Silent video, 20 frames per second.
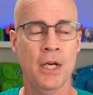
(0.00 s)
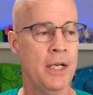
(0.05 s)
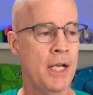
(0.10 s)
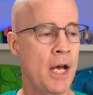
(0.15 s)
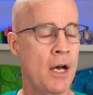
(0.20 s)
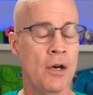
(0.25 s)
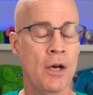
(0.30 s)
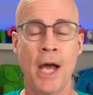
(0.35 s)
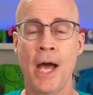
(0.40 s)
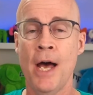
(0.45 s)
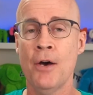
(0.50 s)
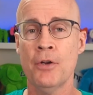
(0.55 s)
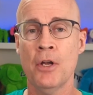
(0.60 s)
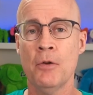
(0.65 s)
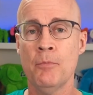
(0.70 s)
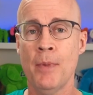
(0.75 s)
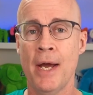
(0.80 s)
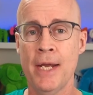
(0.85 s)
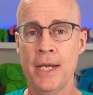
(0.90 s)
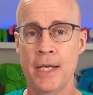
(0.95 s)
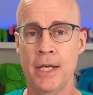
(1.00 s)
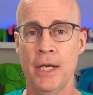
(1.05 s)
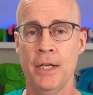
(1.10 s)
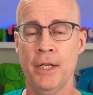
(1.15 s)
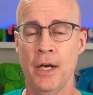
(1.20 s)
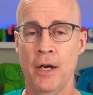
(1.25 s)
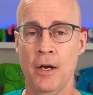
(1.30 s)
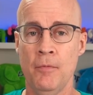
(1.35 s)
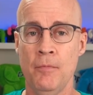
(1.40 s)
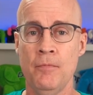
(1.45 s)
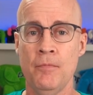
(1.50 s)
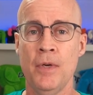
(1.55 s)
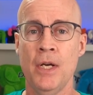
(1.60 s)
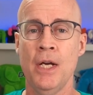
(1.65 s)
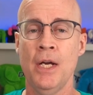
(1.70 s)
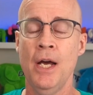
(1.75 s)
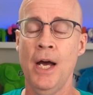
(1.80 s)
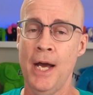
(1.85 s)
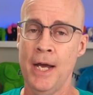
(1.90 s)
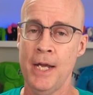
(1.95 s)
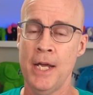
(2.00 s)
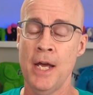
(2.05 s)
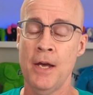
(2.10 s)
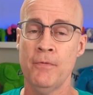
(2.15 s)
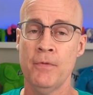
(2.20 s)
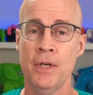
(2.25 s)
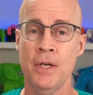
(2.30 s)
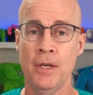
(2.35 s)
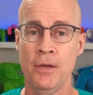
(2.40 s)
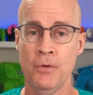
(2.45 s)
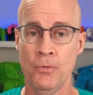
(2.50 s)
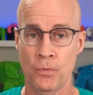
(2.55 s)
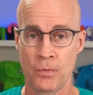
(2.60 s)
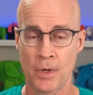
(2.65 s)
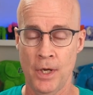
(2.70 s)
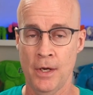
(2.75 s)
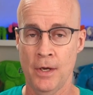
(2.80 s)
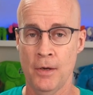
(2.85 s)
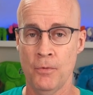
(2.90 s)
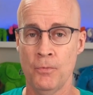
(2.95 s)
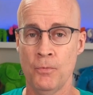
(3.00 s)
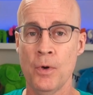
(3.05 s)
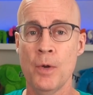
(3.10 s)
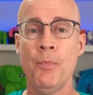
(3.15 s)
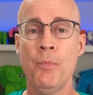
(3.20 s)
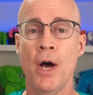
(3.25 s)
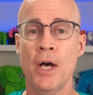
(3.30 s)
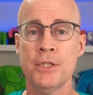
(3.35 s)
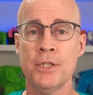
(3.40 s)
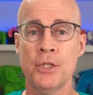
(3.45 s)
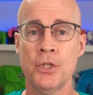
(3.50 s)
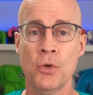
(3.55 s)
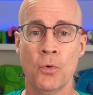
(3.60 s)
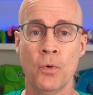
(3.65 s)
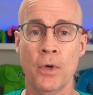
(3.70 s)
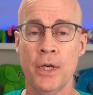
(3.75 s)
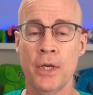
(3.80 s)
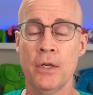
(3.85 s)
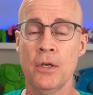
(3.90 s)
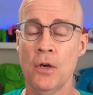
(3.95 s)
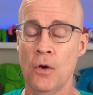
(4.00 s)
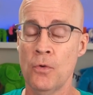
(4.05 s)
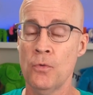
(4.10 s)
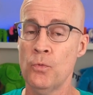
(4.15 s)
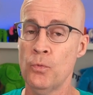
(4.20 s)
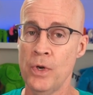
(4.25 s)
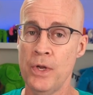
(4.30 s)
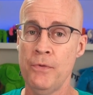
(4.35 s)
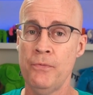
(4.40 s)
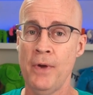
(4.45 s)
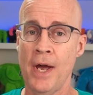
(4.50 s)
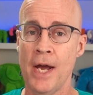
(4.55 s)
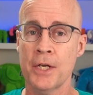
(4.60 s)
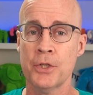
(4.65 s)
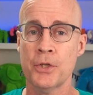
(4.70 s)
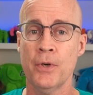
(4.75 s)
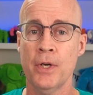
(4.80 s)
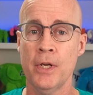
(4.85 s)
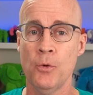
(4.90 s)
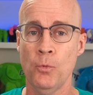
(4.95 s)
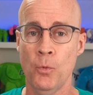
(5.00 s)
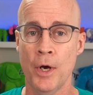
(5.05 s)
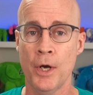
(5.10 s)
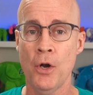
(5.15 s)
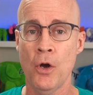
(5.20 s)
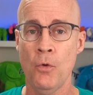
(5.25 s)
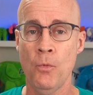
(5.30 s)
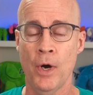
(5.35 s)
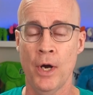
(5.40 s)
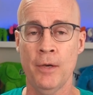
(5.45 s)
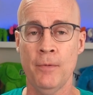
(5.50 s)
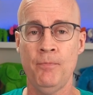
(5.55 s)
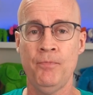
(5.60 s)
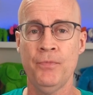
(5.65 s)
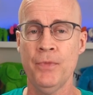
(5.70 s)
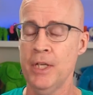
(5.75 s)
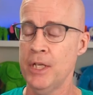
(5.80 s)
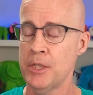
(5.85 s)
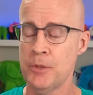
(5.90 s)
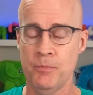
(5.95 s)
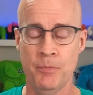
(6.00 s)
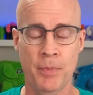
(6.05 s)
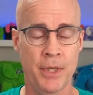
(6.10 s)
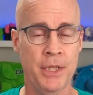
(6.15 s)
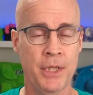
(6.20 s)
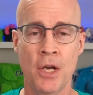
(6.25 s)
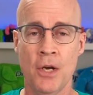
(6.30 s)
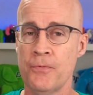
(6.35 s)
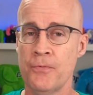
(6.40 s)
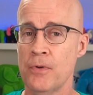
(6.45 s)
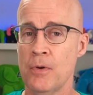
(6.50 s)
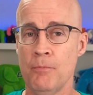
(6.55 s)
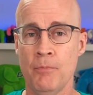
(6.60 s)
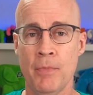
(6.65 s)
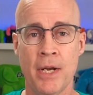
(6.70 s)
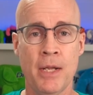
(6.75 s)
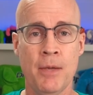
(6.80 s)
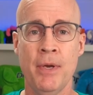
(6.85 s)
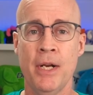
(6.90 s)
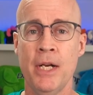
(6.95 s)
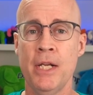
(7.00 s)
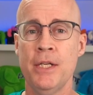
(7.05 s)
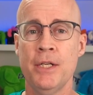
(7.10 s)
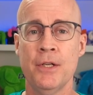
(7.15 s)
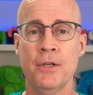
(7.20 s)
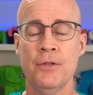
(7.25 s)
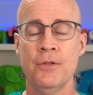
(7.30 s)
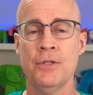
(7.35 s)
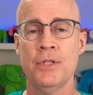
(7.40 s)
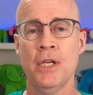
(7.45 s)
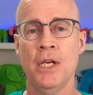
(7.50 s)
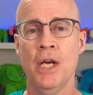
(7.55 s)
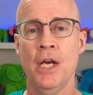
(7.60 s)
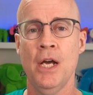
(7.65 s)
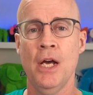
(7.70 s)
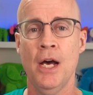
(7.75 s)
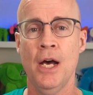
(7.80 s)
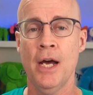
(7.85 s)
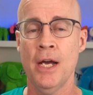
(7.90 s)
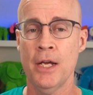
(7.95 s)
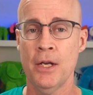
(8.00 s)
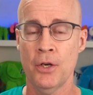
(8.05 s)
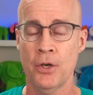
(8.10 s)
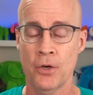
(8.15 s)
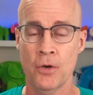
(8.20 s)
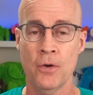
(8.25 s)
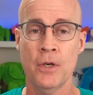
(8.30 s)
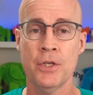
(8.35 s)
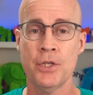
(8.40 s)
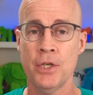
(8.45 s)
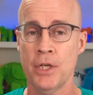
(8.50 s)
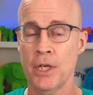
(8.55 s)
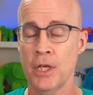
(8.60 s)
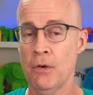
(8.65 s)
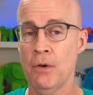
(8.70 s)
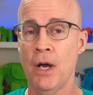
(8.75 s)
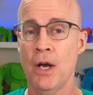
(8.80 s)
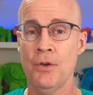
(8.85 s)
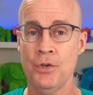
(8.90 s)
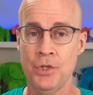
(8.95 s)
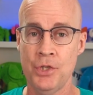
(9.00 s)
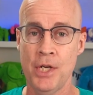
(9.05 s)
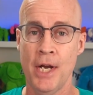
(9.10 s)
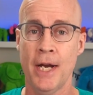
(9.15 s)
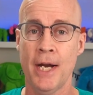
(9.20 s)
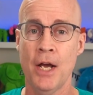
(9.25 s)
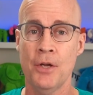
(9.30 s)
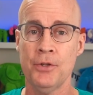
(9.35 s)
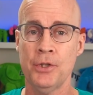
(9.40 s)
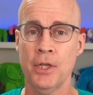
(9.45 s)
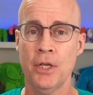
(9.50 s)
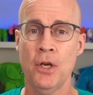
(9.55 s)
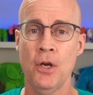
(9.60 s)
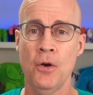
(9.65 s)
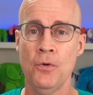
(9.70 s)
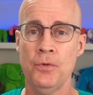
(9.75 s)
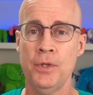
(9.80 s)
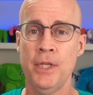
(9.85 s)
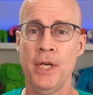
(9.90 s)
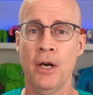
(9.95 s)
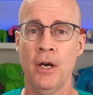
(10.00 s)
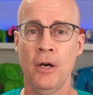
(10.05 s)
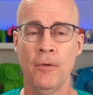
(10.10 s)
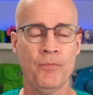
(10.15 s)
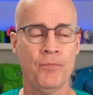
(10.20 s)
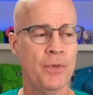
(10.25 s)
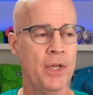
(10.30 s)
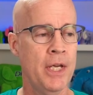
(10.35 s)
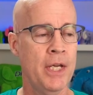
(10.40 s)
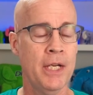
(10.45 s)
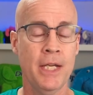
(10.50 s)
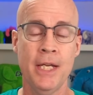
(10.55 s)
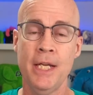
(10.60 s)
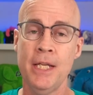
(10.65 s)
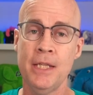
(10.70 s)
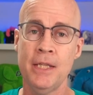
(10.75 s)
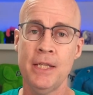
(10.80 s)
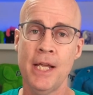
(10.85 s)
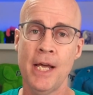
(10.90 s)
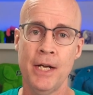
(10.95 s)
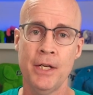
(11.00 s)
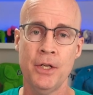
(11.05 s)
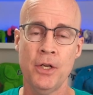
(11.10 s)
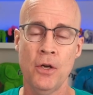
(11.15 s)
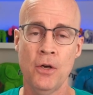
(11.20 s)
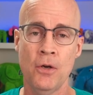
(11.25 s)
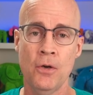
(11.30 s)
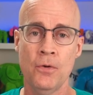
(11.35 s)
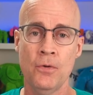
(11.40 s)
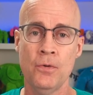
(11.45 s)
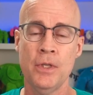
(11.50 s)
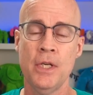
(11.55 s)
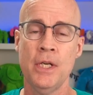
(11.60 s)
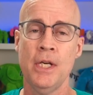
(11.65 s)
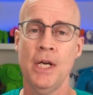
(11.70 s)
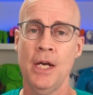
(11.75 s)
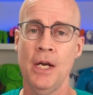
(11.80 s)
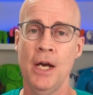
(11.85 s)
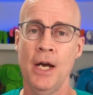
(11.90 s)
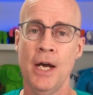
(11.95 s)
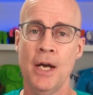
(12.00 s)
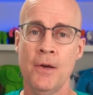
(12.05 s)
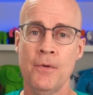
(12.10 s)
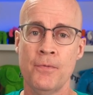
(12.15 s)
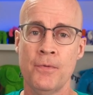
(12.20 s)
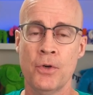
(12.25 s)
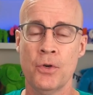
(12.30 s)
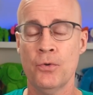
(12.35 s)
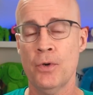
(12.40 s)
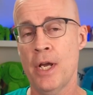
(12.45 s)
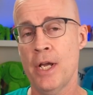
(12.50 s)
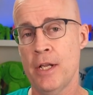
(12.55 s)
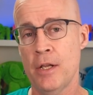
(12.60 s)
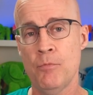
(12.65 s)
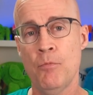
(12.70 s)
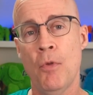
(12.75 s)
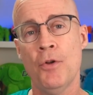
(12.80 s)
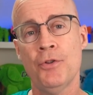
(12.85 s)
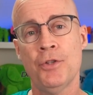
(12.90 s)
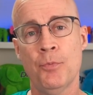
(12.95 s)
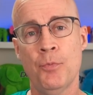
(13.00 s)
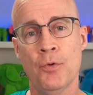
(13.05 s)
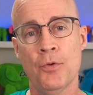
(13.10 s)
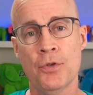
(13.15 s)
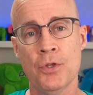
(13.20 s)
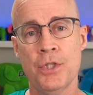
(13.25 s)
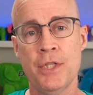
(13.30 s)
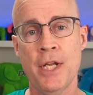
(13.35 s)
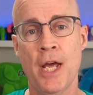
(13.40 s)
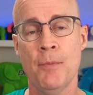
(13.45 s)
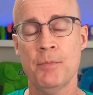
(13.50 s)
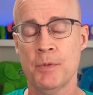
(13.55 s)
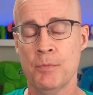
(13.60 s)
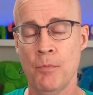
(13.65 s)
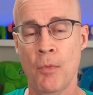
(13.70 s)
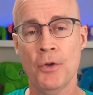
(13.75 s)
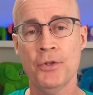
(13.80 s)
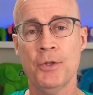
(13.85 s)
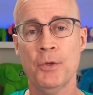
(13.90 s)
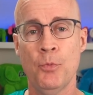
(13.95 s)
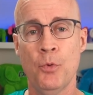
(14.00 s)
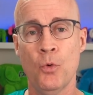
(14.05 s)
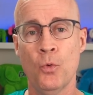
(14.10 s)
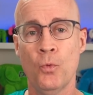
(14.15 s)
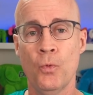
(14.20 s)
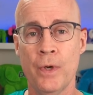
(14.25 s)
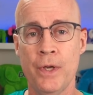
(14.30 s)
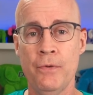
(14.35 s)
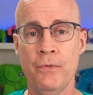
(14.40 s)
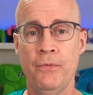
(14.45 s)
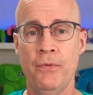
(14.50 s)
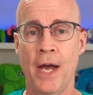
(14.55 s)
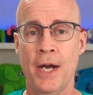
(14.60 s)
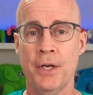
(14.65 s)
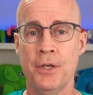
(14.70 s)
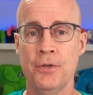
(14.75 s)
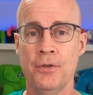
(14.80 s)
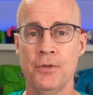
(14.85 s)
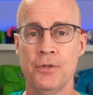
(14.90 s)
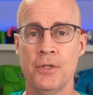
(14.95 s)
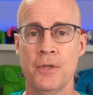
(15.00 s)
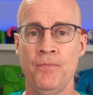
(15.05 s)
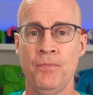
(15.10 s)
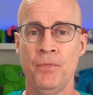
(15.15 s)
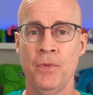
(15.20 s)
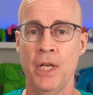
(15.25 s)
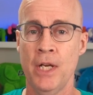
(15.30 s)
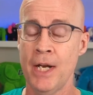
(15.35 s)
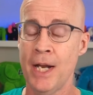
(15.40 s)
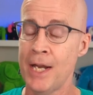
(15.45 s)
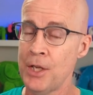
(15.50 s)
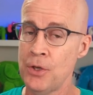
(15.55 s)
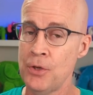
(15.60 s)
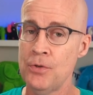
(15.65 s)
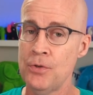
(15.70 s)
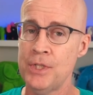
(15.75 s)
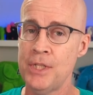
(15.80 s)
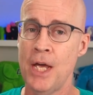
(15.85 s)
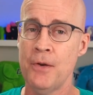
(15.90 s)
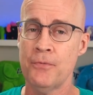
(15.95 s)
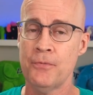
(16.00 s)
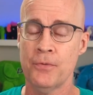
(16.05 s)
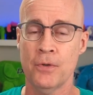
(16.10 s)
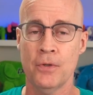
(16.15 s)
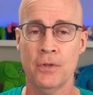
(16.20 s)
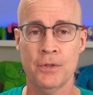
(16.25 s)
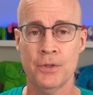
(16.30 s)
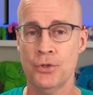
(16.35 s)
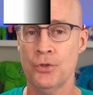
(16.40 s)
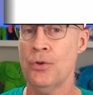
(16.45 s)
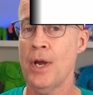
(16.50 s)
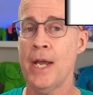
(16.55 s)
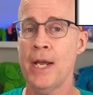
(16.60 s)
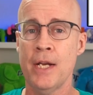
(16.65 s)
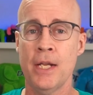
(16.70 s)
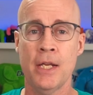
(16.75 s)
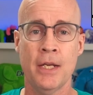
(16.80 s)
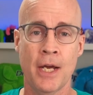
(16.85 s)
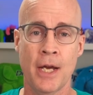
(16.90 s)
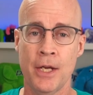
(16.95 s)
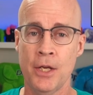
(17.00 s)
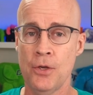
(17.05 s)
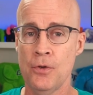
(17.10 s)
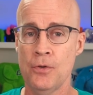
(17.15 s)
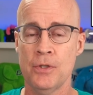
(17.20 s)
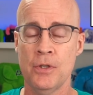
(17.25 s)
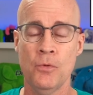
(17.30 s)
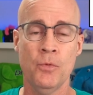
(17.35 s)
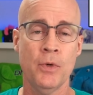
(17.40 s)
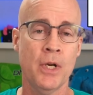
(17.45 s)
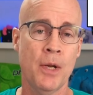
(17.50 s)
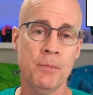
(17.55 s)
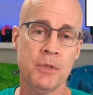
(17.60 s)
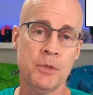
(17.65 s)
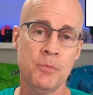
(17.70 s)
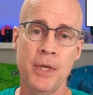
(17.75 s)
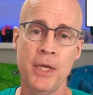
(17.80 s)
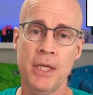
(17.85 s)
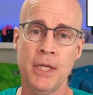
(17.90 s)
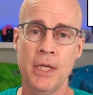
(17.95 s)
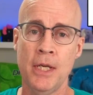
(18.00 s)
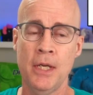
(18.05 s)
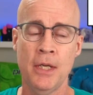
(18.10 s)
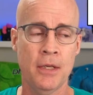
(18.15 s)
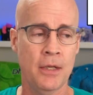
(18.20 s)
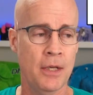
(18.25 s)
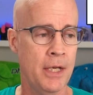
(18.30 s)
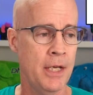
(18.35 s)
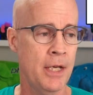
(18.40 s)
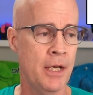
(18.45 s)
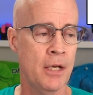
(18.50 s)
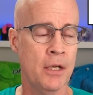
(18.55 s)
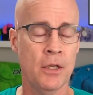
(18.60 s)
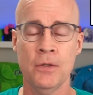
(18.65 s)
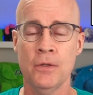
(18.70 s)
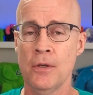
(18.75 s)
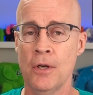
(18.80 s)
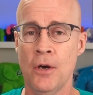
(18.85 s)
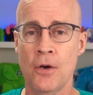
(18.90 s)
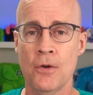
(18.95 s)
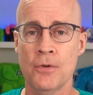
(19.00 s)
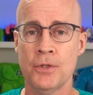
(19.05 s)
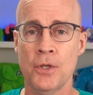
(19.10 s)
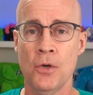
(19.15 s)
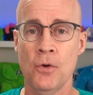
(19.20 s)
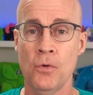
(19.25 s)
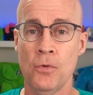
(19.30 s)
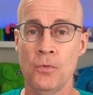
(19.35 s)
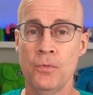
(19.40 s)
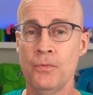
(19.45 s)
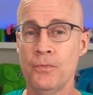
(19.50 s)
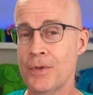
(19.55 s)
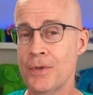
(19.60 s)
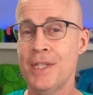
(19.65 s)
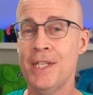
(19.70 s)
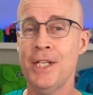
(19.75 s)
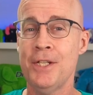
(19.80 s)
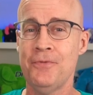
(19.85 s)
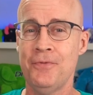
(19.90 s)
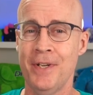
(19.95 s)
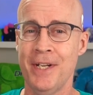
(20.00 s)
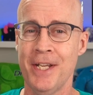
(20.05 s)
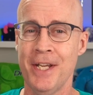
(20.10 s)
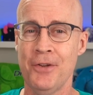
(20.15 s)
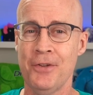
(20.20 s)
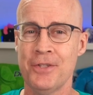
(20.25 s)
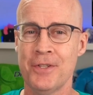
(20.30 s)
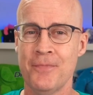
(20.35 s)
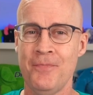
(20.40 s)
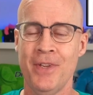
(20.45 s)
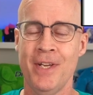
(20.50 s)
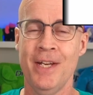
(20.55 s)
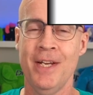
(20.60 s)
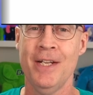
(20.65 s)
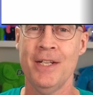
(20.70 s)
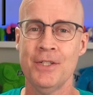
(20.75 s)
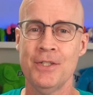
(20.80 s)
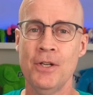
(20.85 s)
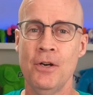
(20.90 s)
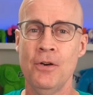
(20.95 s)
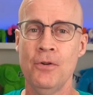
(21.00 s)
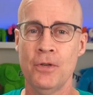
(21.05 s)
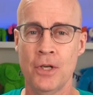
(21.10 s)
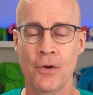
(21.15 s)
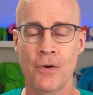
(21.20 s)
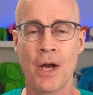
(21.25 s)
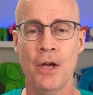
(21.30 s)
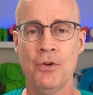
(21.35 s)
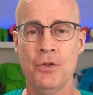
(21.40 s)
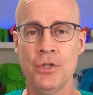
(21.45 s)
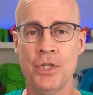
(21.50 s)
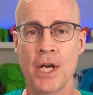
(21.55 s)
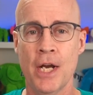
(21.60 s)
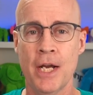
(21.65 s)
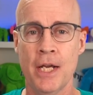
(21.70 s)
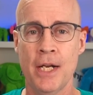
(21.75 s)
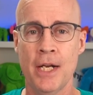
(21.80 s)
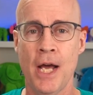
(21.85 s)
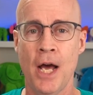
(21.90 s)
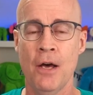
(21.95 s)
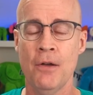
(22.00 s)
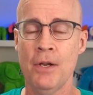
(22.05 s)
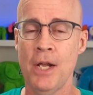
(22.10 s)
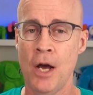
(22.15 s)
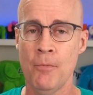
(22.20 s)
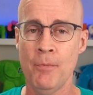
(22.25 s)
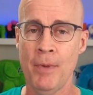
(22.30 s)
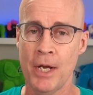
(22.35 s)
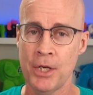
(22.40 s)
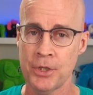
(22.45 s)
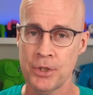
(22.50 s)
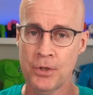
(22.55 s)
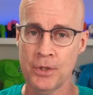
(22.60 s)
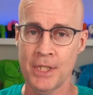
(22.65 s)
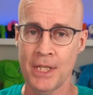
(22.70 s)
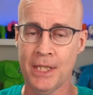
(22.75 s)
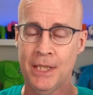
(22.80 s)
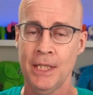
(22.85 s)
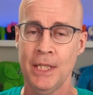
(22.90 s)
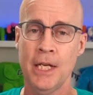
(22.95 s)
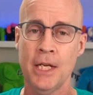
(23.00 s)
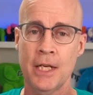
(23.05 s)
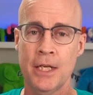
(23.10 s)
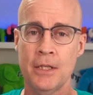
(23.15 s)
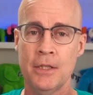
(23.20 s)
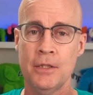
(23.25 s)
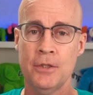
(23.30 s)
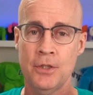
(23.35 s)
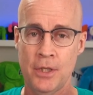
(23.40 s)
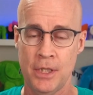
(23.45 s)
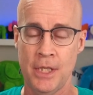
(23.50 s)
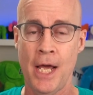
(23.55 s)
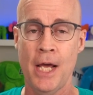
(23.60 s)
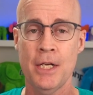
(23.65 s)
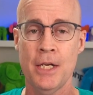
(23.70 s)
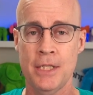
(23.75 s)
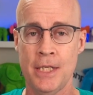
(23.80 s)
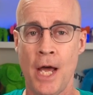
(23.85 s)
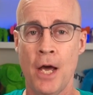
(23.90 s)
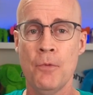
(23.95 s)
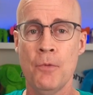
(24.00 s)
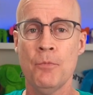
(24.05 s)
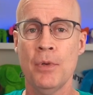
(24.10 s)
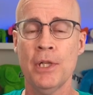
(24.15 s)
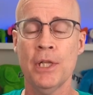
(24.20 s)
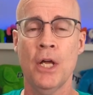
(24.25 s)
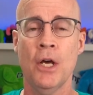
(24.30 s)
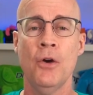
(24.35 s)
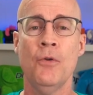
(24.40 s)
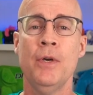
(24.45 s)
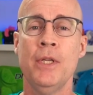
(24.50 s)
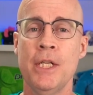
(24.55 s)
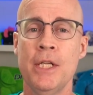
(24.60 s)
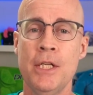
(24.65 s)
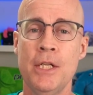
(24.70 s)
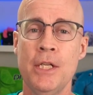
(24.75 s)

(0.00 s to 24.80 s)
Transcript: Now, out on my GitHub, I have a repository called Refactoring 101. It's been there for many, many years. I encourage you to go out and check out the code there. And in that code, I've created multiple steps, multiple refactors. And I use that for training. I use it when I'm speaking and also for these videos. So go out and check it out. I'll make sure to link to that down below in the